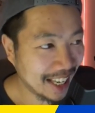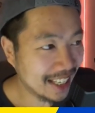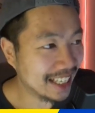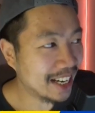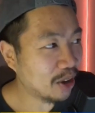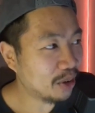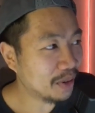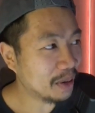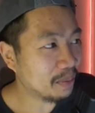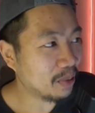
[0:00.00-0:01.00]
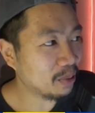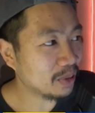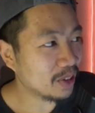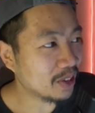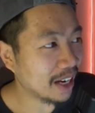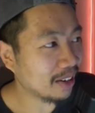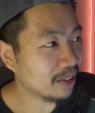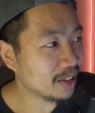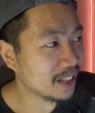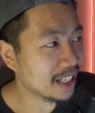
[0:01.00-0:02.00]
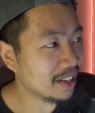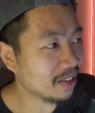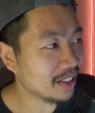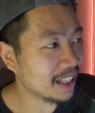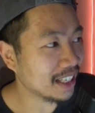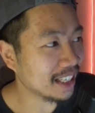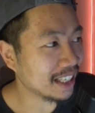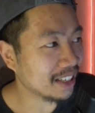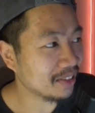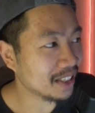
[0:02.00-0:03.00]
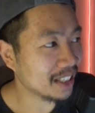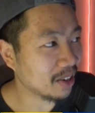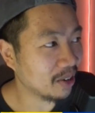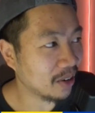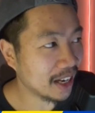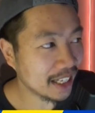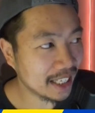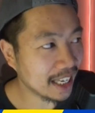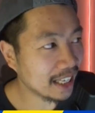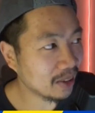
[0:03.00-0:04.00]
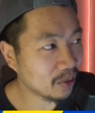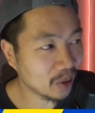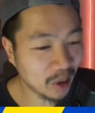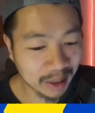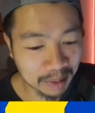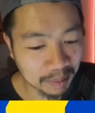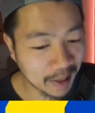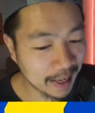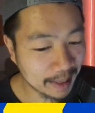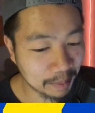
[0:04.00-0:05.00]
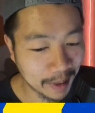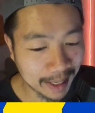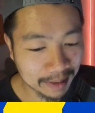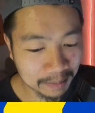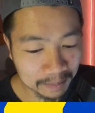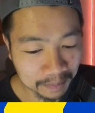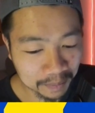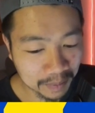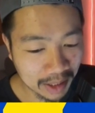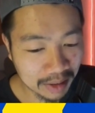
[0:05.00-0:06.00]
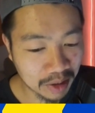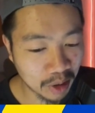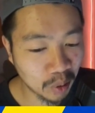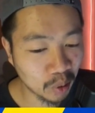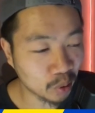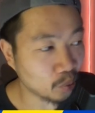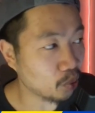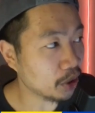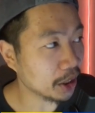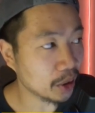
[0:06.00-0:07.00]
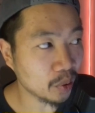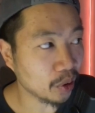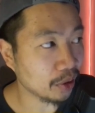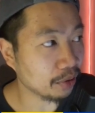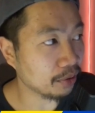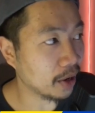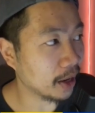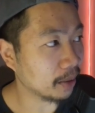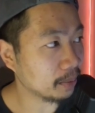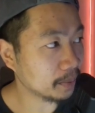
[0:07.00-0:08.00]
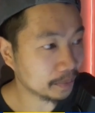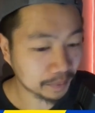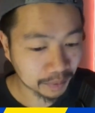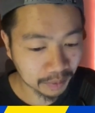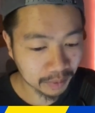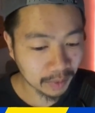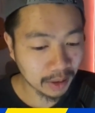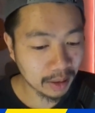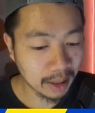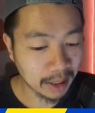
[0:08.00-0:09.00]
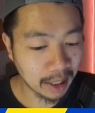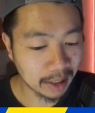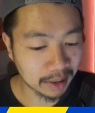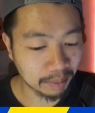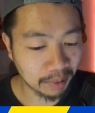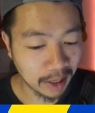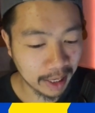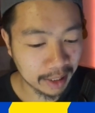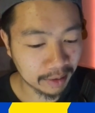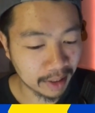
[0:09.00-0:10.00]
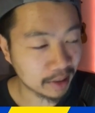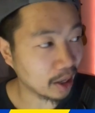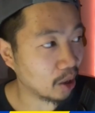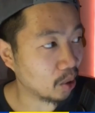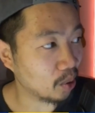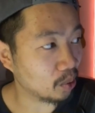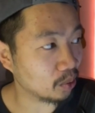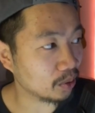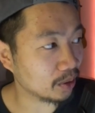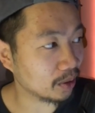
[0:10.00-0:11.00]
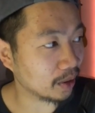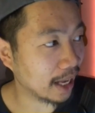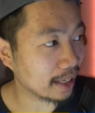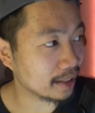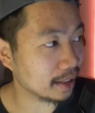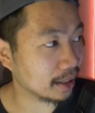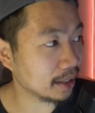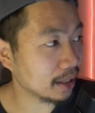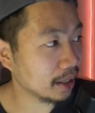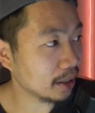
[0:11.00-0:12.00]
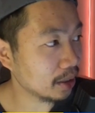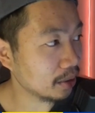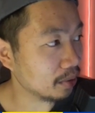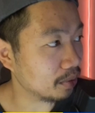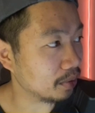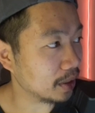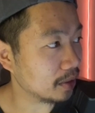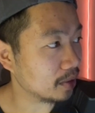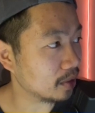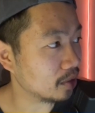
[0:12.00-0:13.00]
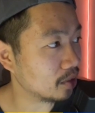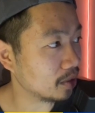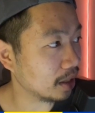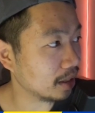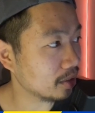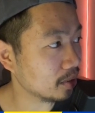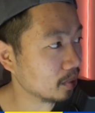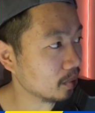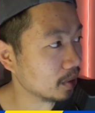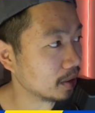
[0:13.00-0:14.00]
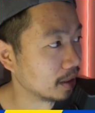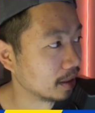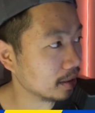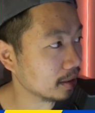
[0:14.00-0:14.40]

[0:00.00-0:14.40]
Nidovin pulls the Shadowless Nidoking. Here we go. And again, look, lightly played, but still looks really good on the front. Can't complain. These old, classic, vintage, and just look at the